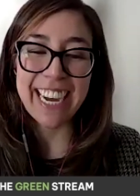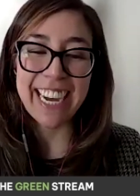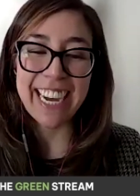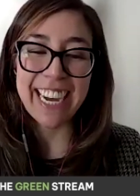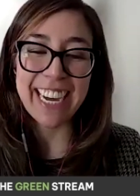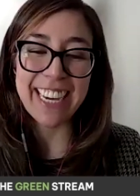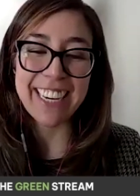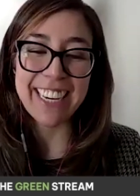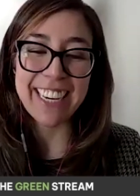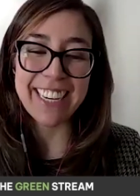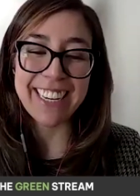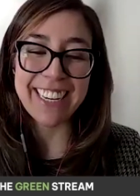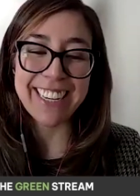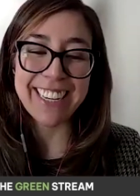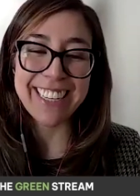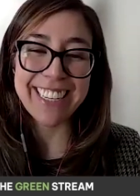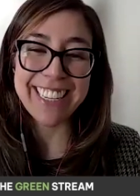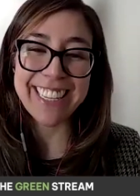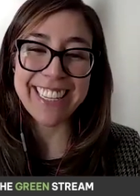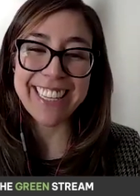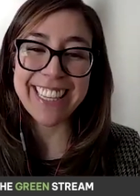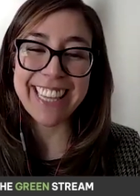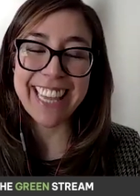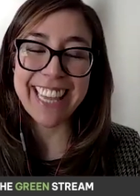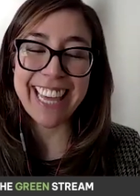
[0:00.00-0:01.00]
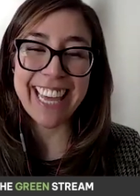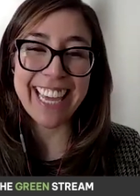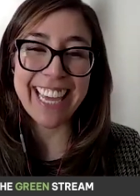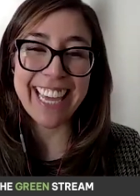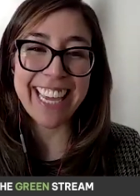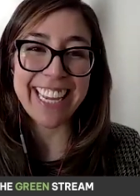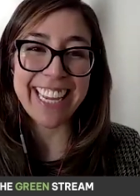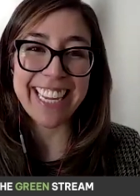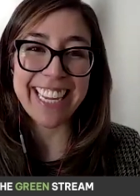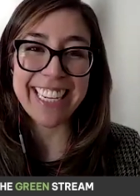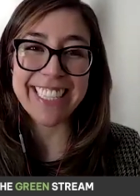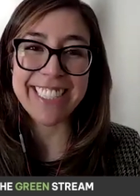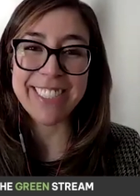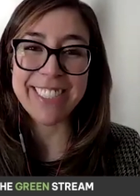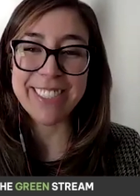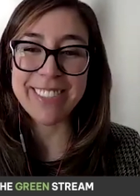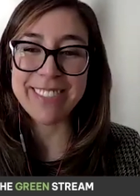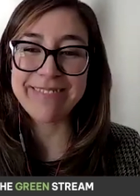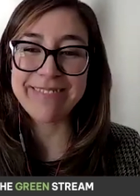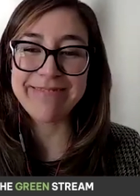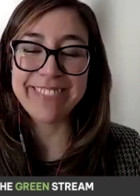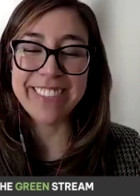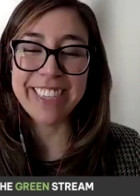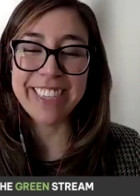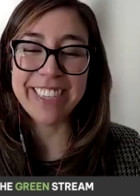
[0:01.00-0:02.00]
Uh, they,
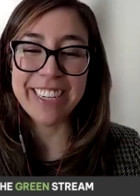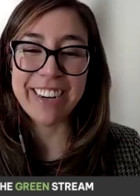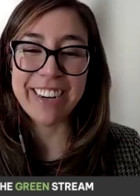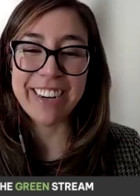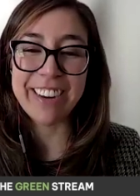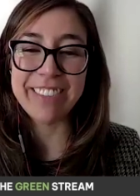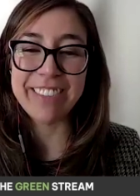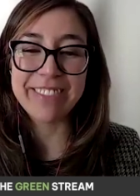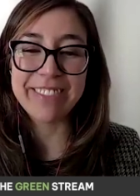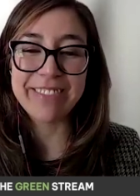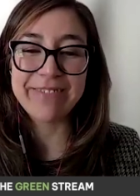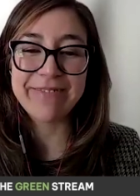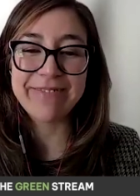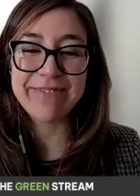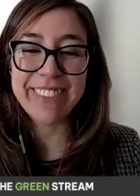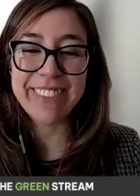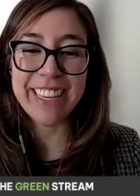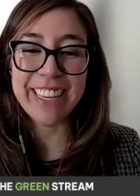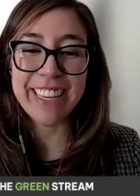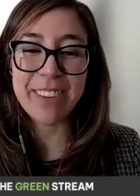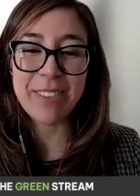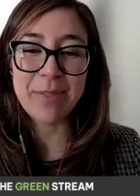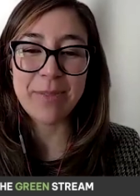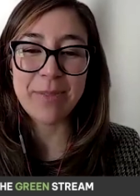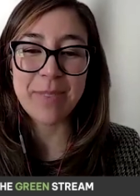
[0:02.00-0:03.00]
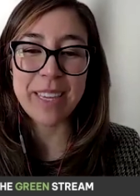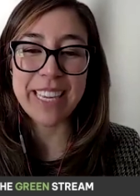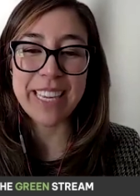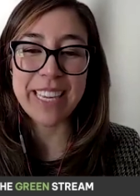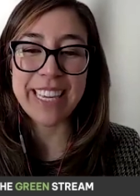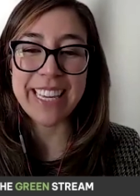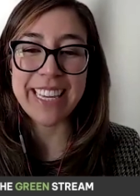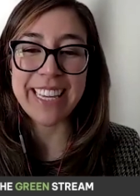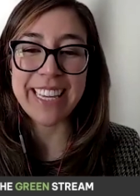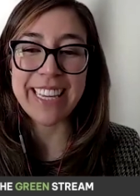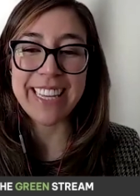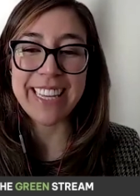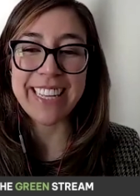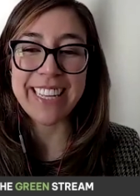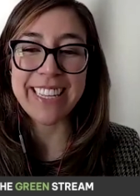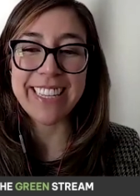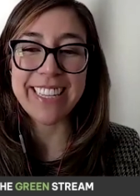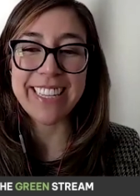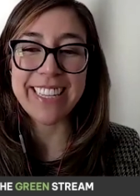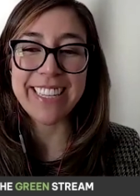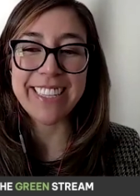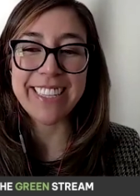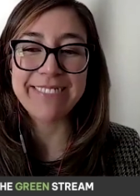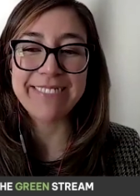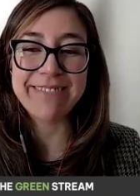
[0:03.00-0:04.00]
you know,
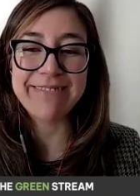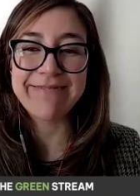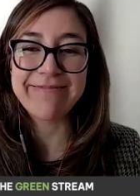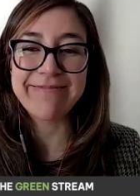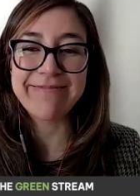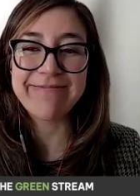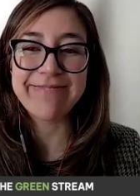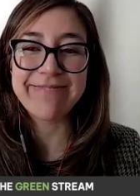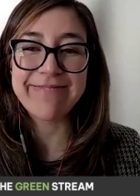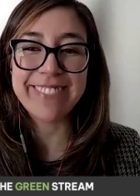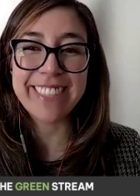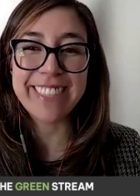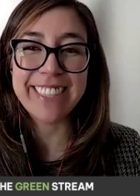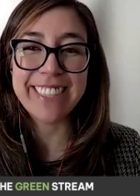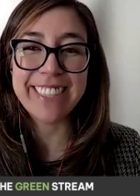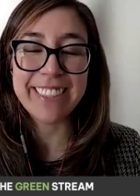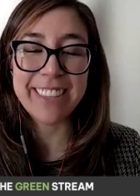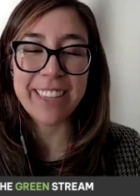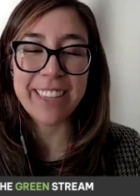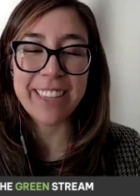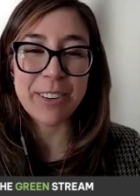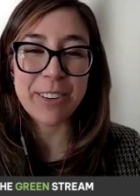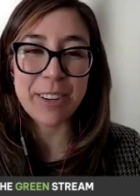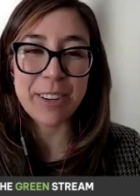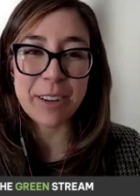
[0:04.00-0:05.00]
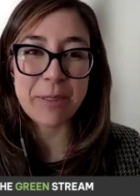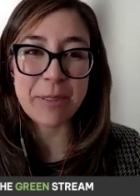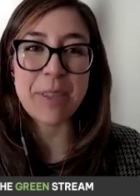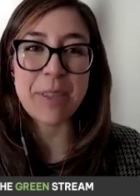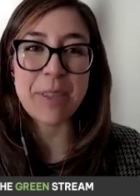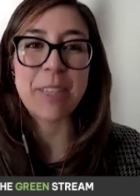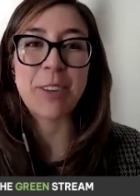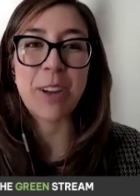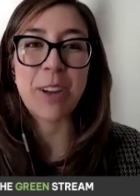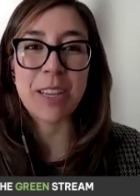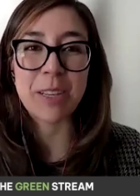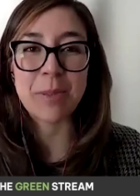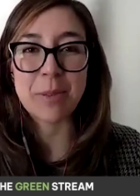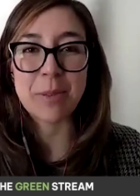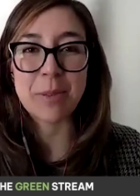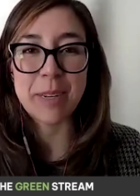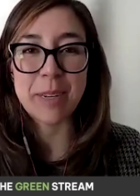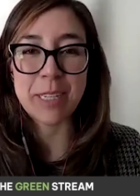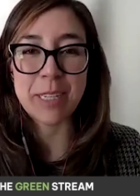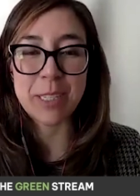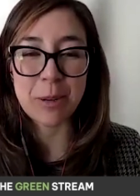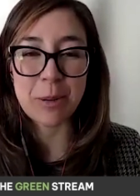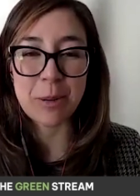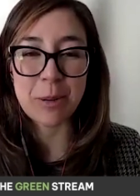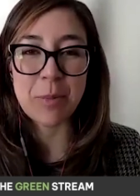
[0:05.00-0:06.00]
be there are going to be
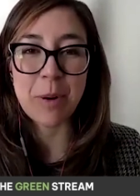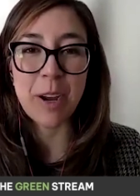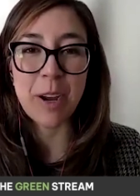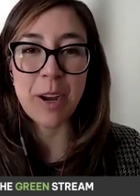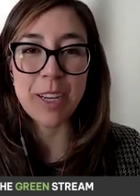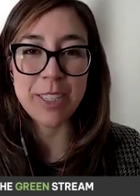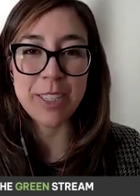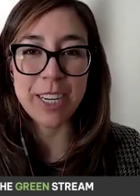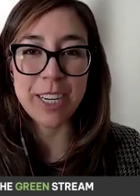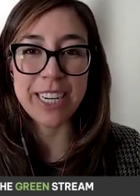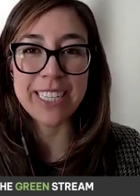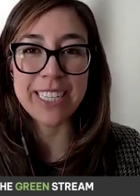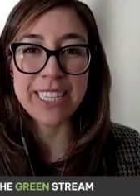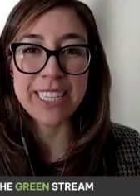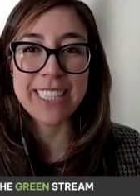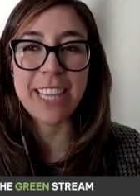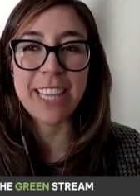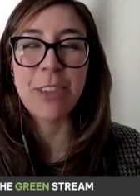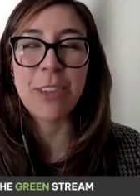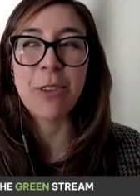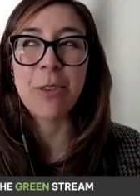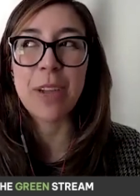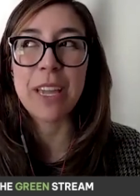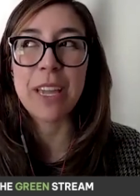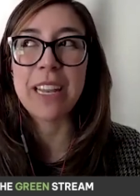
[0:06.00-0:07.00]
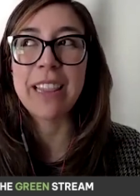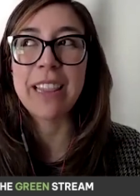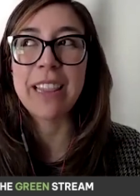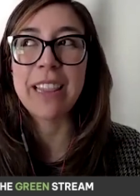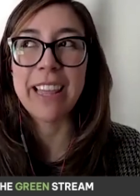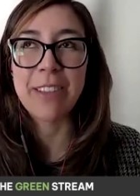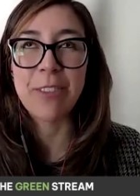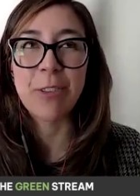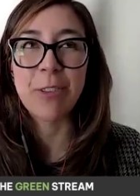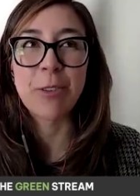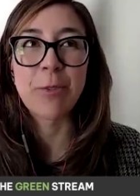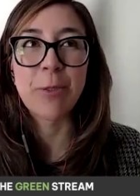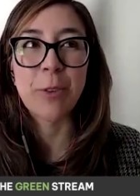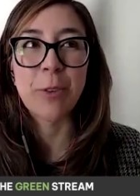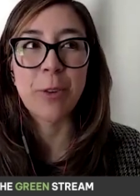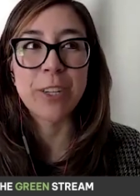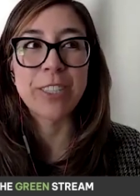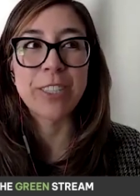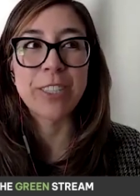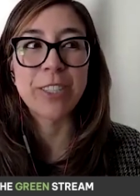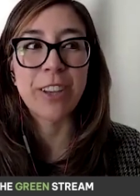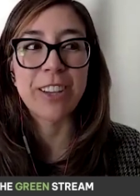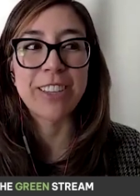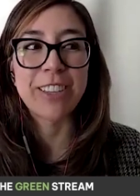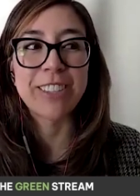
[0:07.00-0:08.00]
transformational projects that you can lend your
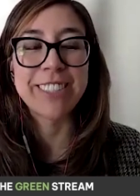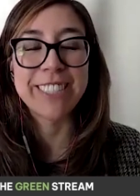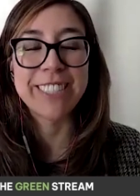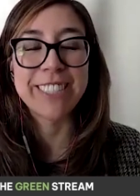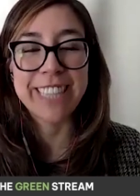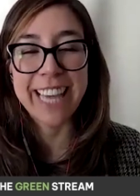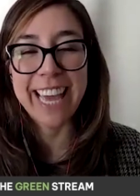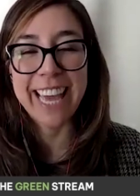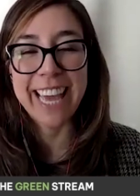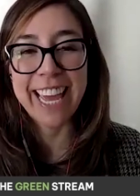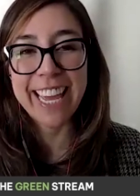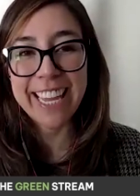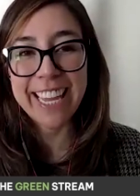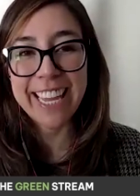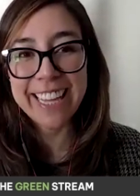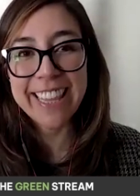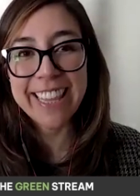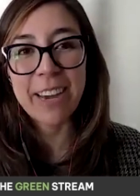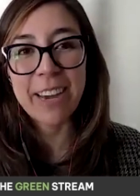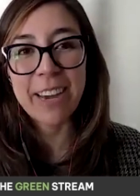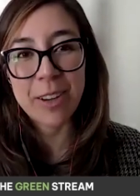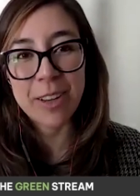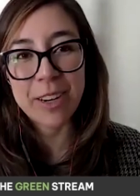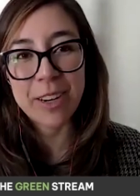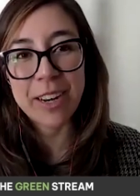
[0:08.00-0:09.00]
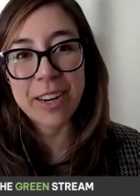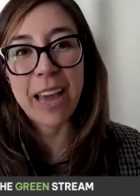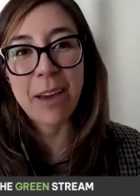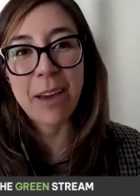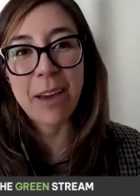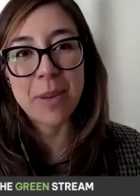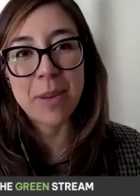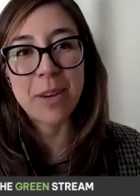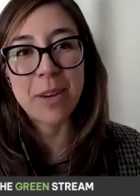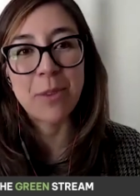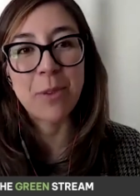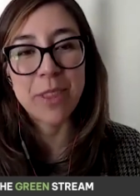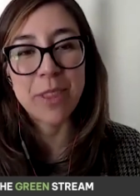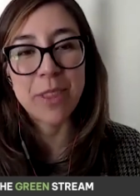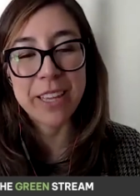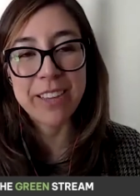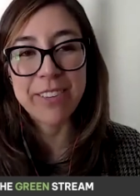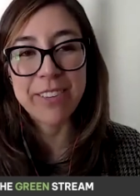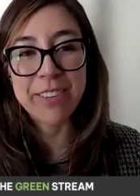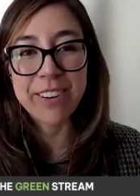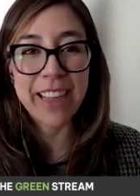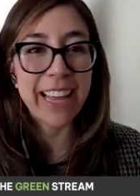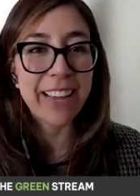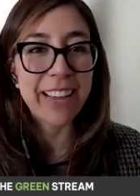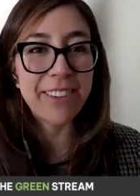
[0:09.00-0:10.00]
voice on today that could happen within
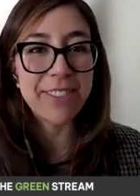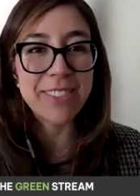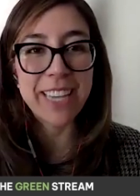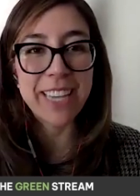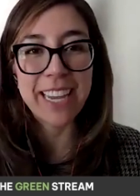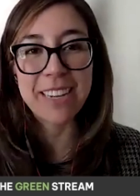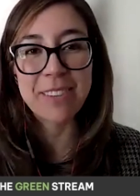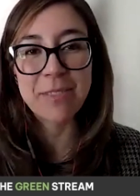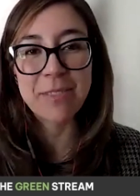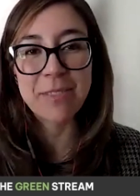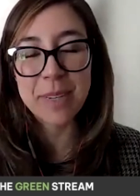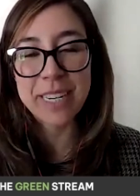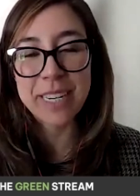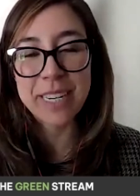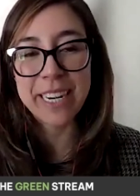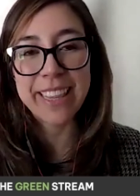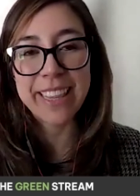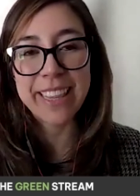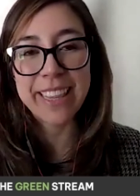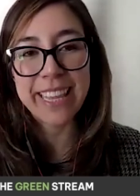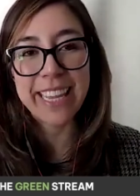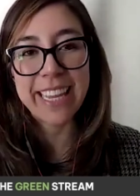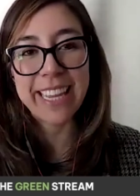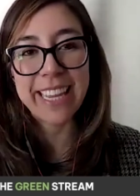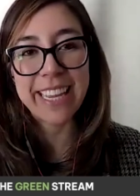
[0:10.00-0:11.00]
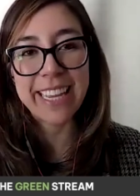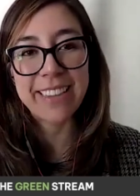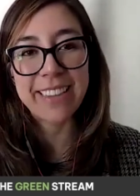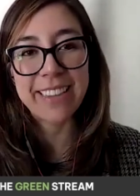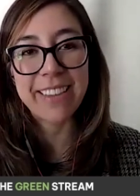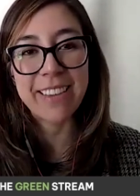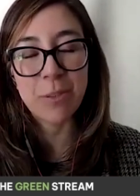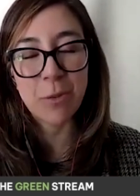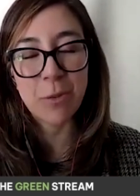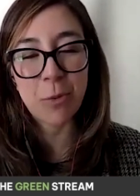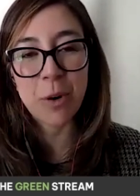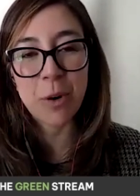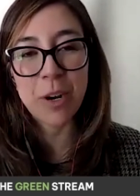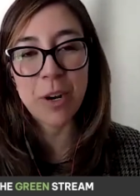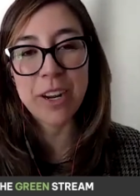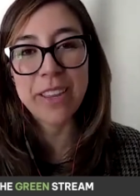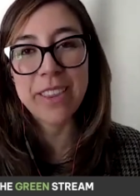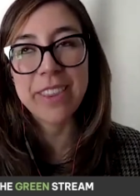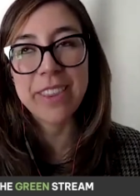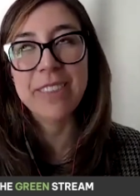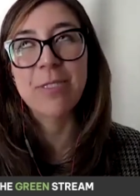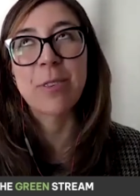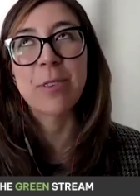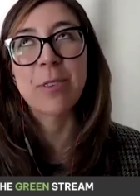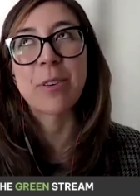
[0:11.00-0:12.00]
your lifetime. And I think it, it's worth
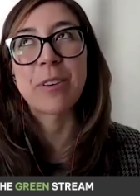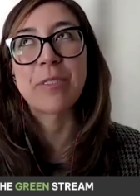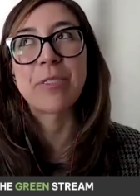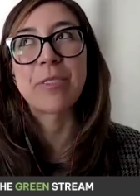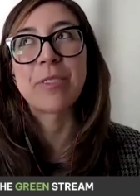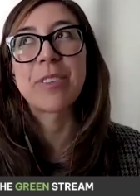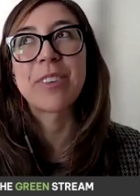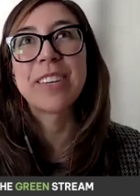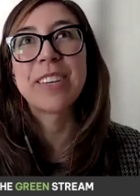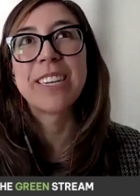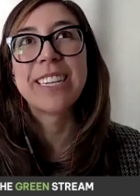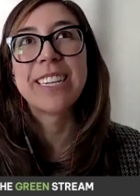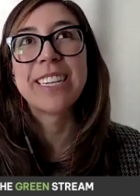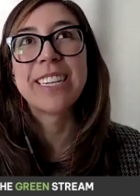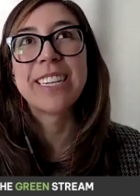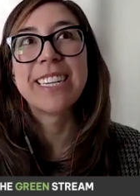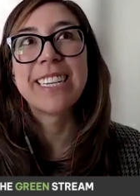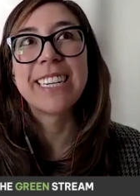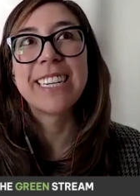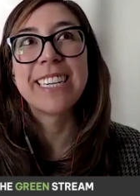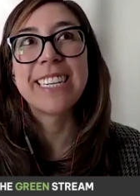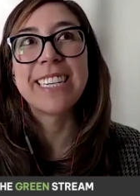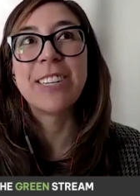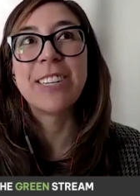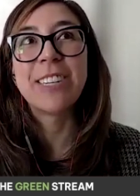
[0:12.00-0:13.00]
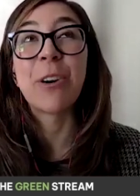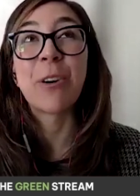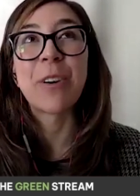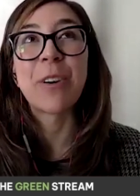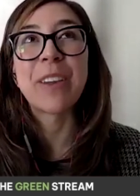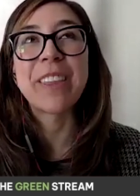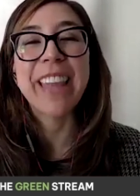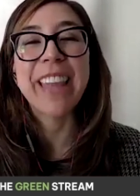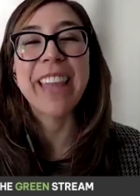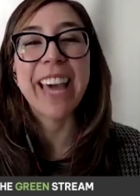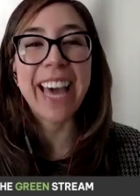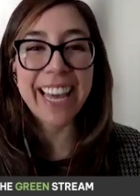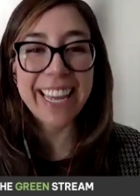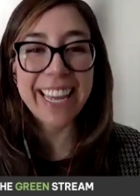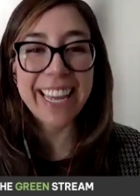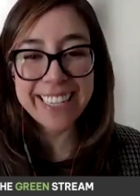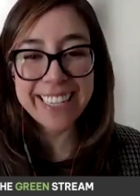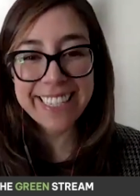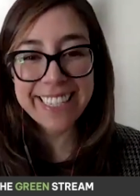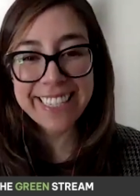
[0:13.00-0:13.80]
sort of knowing that.